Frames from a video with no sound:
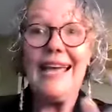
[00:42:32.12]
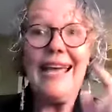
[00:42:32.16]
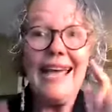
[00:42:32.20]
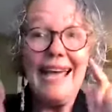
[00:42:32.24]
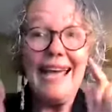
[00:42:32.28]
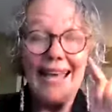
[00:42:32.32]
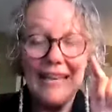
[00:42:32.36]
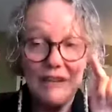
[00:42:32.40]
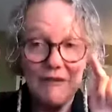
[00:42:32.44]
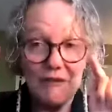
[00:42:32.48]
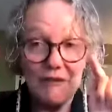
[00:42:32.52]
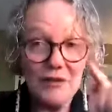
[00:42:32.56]

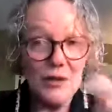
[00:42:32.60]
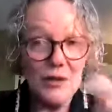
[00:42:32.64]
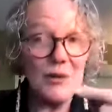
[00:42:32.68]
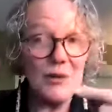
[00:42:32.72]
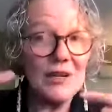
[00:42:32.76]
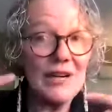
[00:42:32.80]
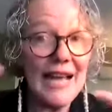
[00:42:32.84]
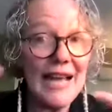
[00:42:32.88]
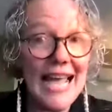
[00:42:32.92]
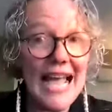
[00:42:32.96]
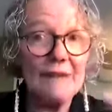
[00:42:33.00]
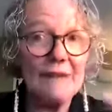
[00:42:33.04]
And if you
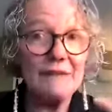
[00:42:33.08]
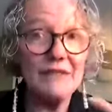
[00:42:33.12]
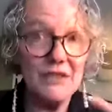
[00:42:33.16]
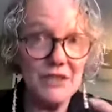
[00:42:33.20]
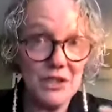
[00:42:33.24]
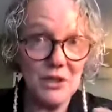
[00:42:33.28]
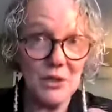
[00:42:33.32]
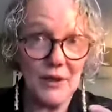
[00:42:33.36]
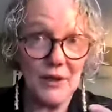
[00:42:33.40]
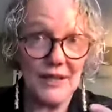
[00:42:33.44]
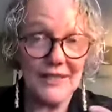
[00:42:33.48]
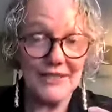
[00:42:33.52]
and I have a
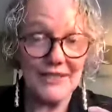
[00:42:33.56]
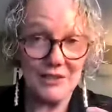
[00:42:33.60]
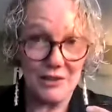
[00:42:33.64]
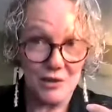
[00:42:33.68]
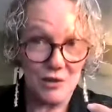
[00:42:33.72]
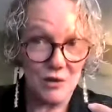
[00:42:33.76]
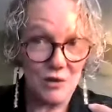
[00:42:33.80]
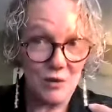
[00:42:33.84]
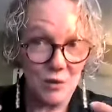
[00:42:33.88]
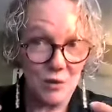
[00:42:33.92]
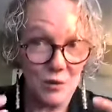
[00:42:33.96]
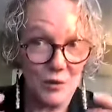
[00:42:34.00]
choice
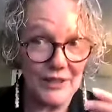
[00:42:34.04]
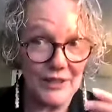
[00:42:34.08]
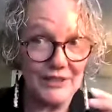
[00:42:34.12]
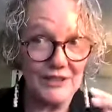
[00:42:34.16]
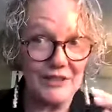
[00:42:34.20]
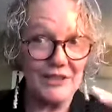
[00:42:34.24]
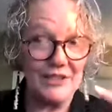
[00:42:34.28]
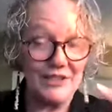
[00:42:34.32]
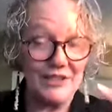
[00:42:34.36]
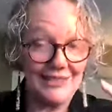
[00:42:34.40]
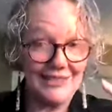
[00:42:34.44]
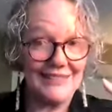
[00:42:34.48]

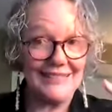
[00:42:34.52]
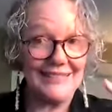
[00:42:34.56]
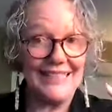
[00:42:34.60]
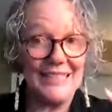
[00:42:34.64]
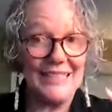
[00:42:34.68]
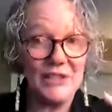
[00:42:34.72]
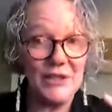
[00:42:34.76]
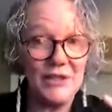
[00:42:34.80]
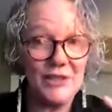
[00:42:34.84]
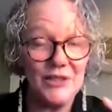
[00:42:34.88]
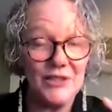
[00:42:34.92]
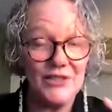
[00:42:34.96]
which
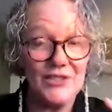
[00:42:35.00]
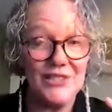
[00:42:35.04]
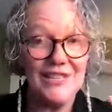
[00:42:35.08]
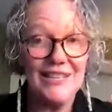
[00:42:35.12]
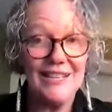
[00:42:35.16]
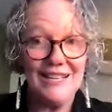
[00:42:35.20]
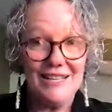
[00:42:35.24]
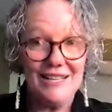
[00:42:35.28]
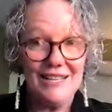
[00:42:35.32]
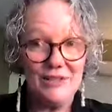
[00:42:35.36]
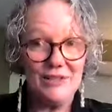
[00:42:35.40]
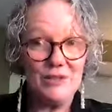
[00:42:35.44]
leaders
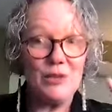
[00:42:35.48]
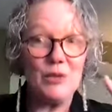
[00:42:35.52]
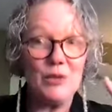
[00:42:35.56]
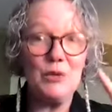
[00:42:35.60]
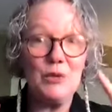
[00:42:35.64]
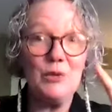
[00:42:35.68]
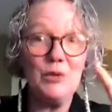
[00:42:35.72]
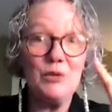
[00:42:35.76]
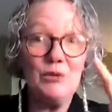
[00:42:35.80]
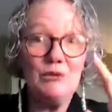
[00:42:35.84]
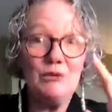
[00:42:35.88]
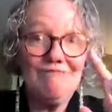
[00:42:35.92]

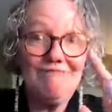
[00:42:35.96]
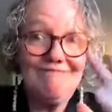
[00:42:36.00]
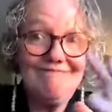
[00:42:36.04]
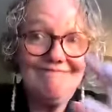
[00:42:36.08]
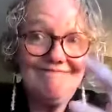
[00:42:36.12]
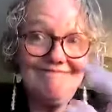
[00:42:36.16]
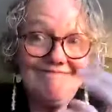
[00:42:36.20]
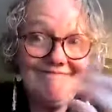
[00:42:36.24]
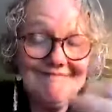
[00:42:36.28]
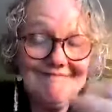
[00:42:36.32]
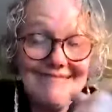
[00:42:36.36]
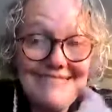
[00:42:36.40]
to
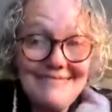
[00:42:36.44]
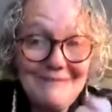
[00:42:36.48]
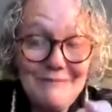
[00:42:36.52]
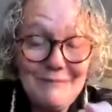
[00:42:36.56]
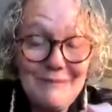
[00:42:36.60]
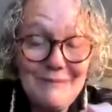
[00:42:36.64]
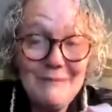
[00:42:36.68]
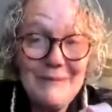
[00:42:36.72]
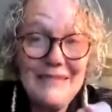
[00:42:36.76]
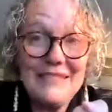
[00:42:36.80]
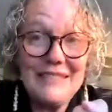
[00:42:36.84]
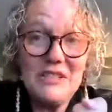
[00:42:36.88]

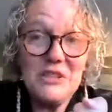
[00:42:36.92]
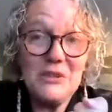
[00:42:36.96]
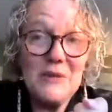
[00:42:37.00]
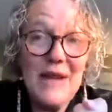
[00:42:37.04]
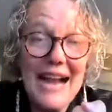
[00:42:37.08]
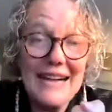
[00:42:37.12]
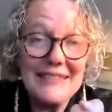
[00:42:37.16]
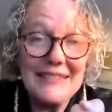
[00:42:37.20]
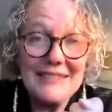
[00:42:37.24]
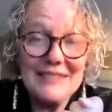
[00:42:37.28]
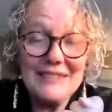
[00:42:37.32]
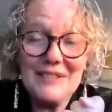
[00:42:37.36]
be
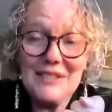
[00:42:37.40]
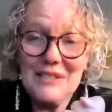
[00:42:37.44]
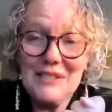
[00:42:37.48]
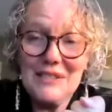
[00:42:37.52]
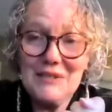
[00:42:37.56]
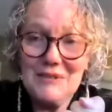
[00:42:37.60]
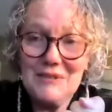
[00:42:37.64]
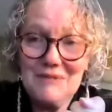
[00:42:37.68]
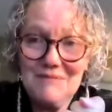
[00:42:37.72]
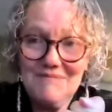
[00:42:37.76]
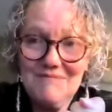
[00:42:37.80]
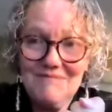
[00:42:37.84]
attracted
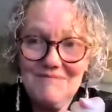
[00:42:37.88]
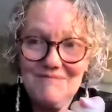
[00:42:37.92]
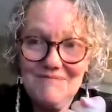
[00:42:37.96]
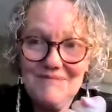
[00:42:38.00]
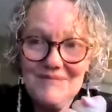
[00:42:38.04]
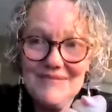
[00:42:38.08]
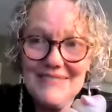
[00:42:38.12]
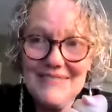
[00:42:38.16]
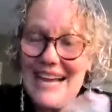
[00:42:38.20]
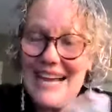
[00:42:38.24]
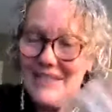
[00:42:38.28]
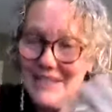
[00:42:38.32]
to,
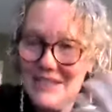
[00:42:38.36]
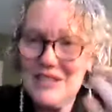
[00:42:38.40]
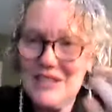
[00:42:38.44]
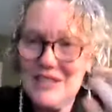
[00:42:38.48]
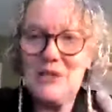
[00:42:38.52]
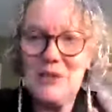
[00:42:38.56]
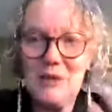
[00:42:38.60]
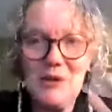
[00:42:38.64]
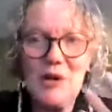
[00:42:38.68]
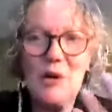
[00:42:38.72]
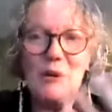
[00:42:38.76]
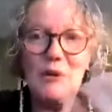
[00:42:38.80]
I
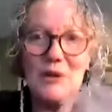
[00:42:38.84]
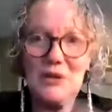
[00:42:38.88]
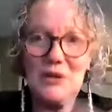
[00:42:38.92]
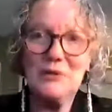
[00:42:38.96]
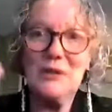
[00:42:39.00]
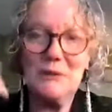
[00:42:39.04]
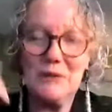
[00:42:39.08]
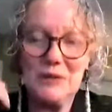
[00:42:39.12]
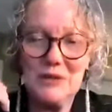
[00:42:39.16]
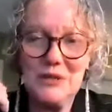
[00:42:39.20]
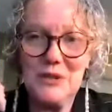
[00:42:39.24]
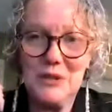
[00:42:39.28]
think you know which
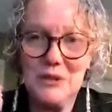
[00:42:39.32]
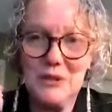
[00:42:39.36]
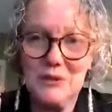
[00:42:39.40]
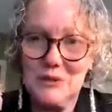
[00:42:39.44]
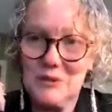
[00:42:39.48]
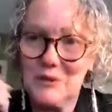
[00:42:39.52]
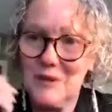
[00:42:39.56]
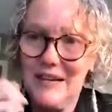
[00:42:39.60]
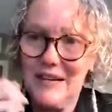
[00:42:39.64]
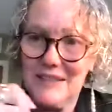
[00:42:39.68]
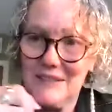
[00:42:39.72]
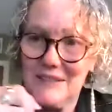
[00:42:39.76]
we would
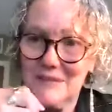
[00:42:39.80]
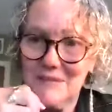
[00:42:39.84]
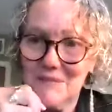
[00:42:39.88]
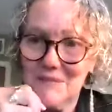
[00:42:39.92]
choose, right?